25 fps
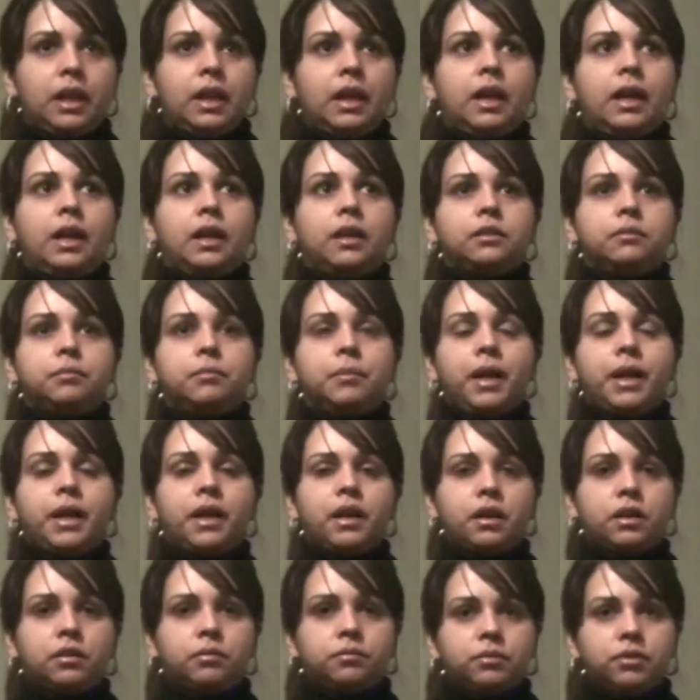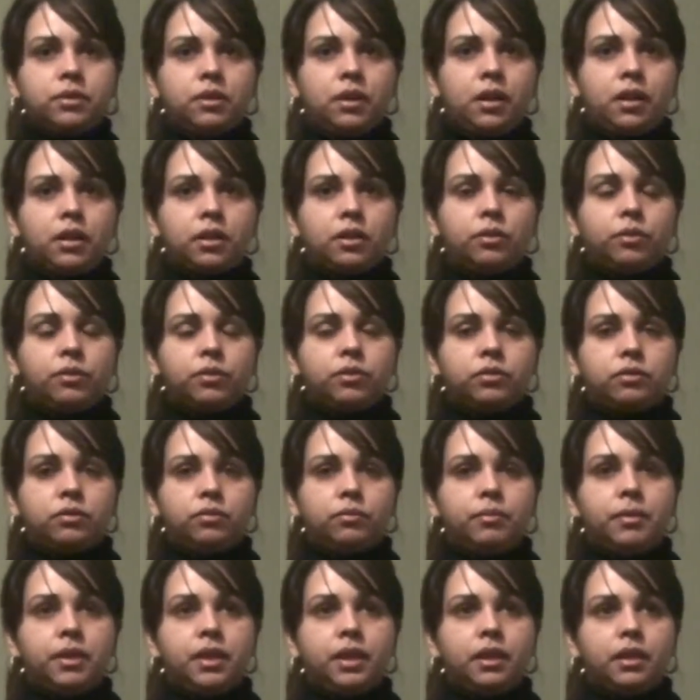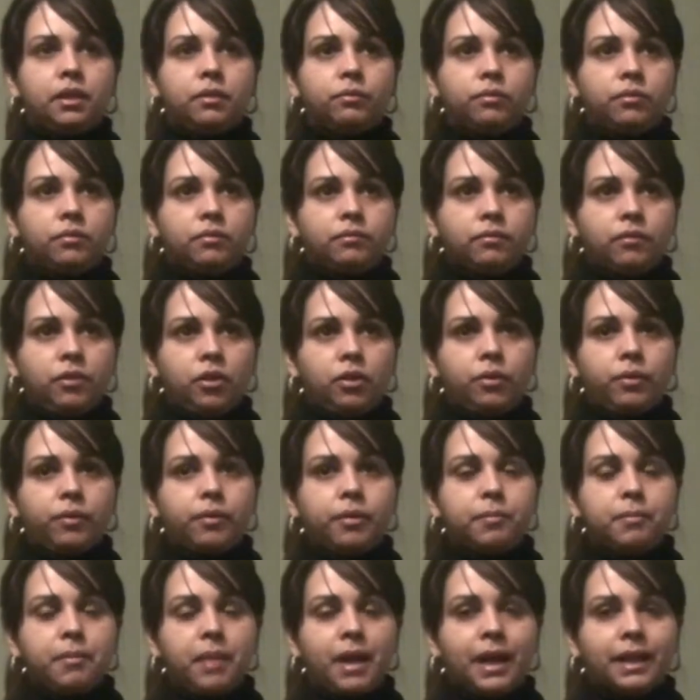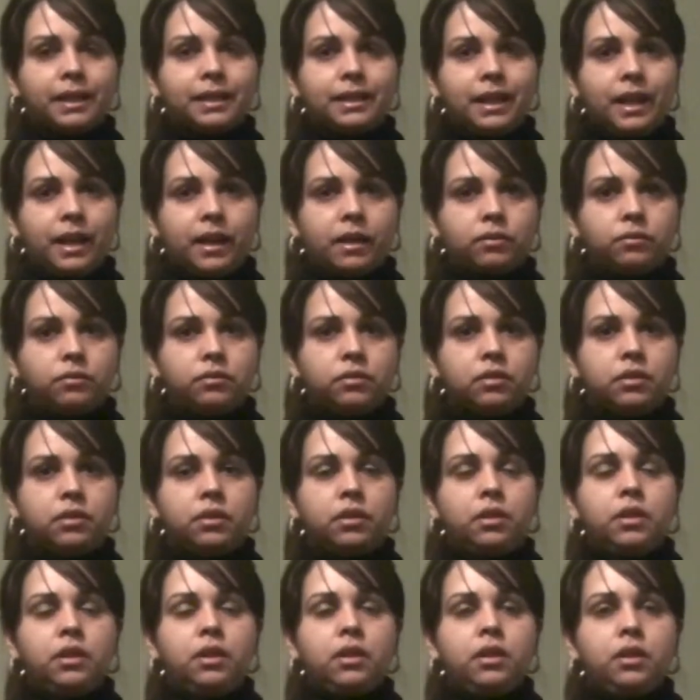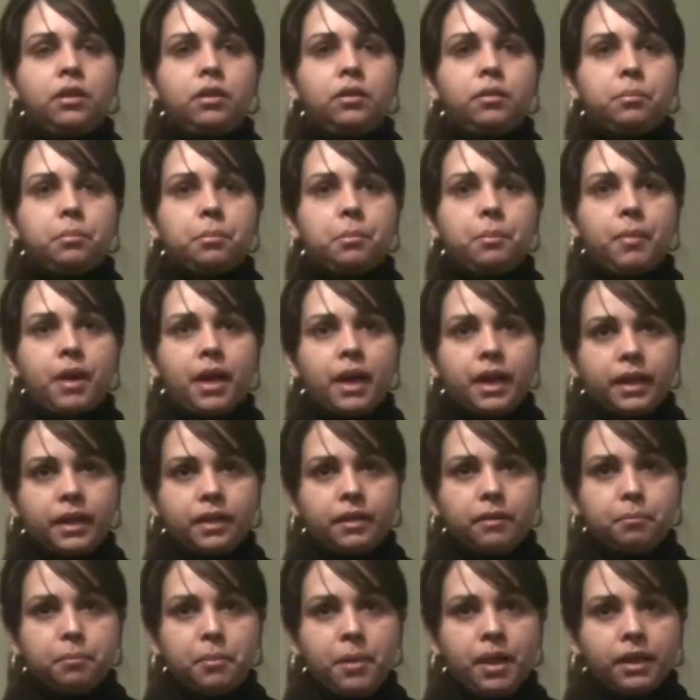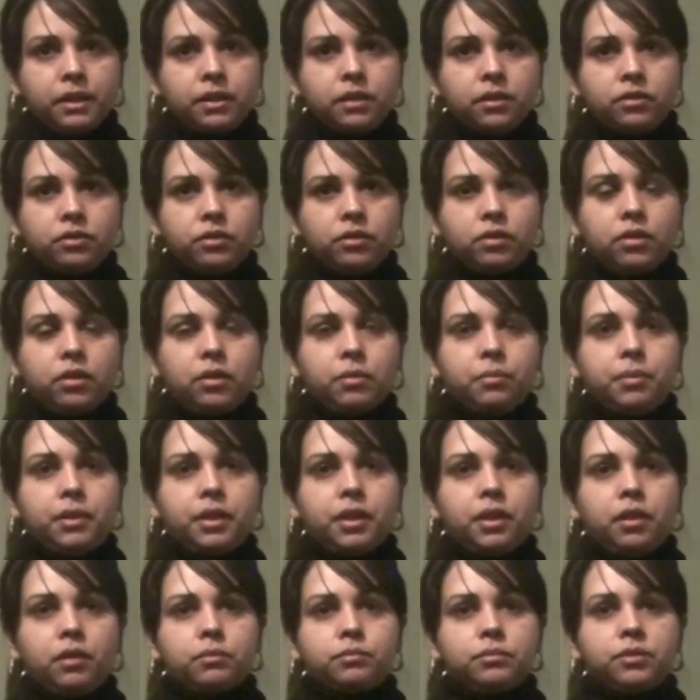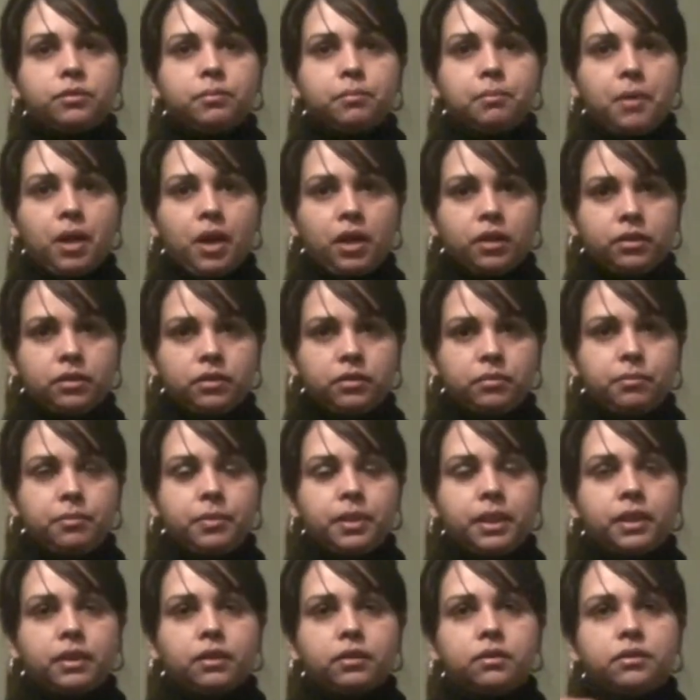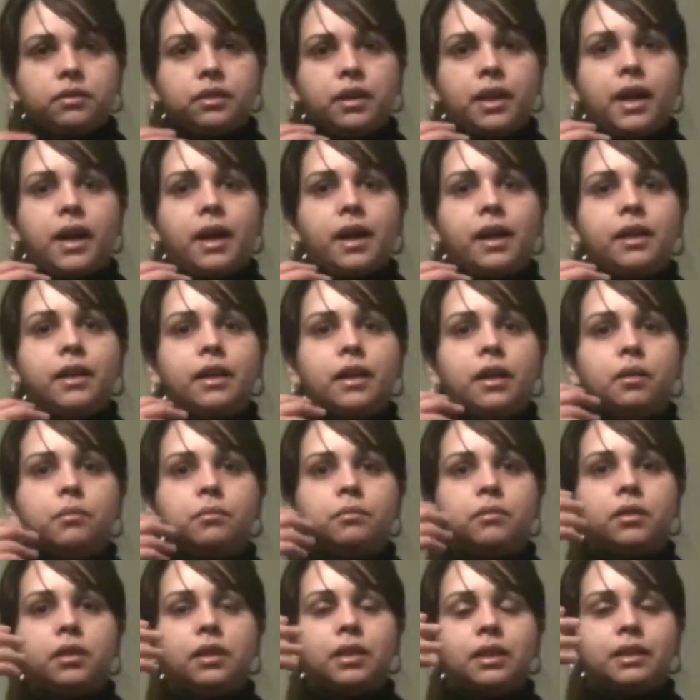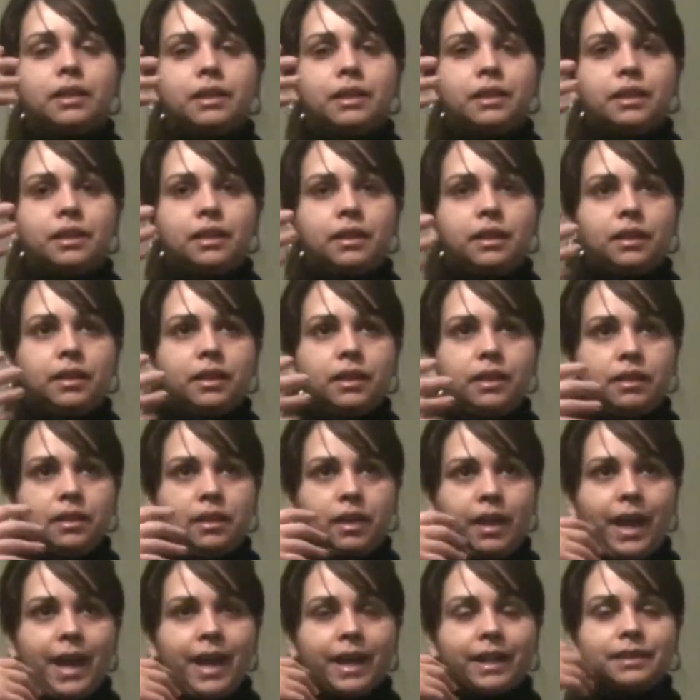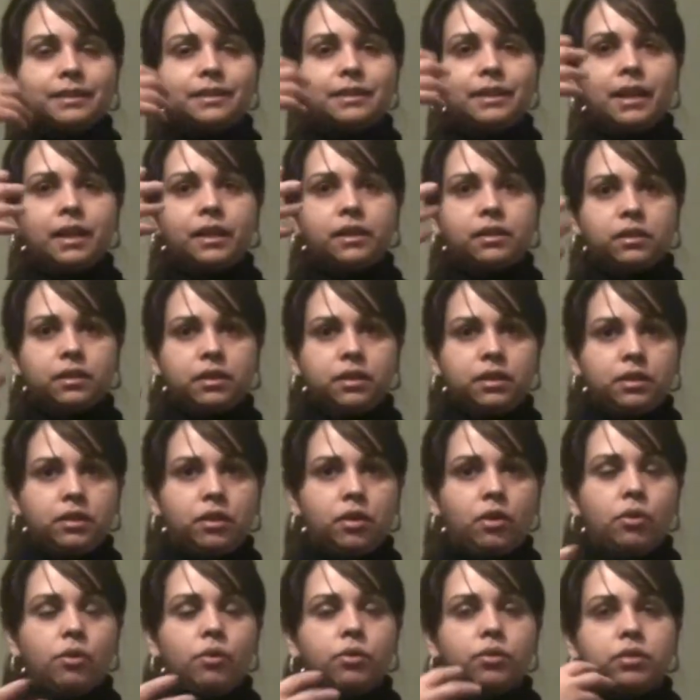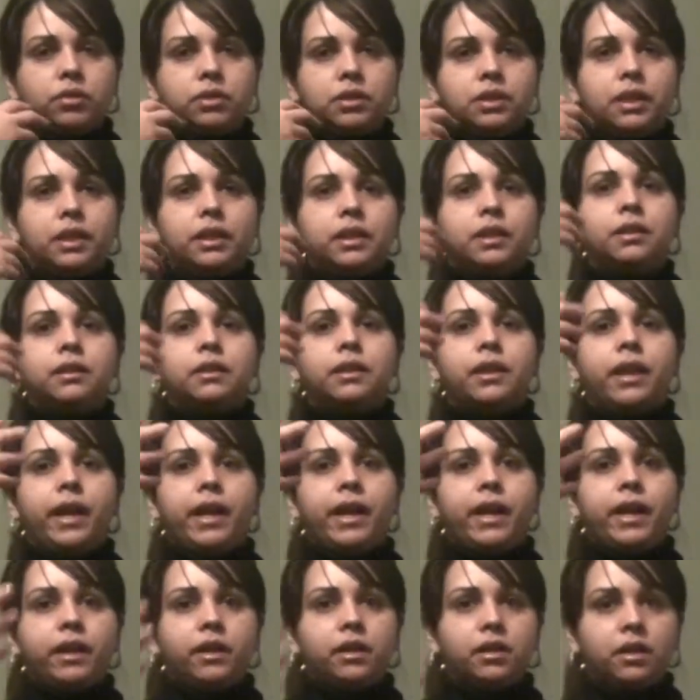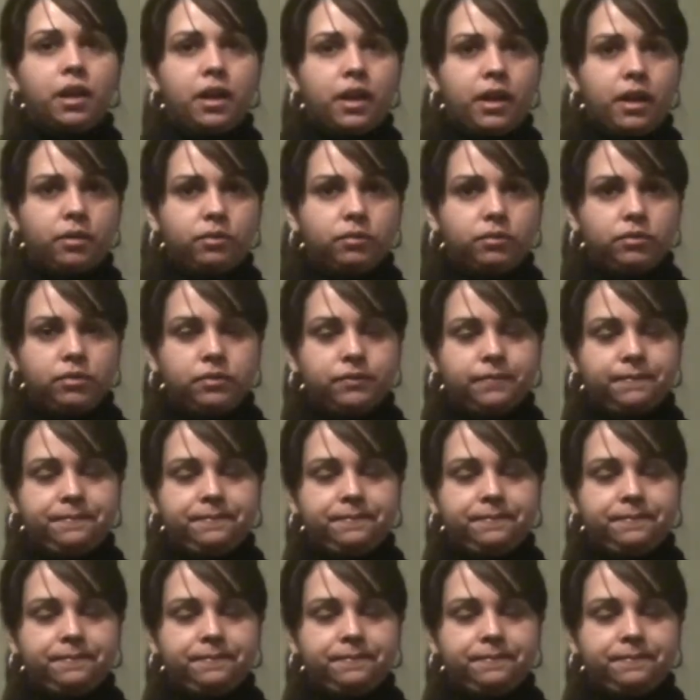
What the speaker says: As my arms are going to be going back down, my belly is going to become smaller because I am exhaling or taking the air out.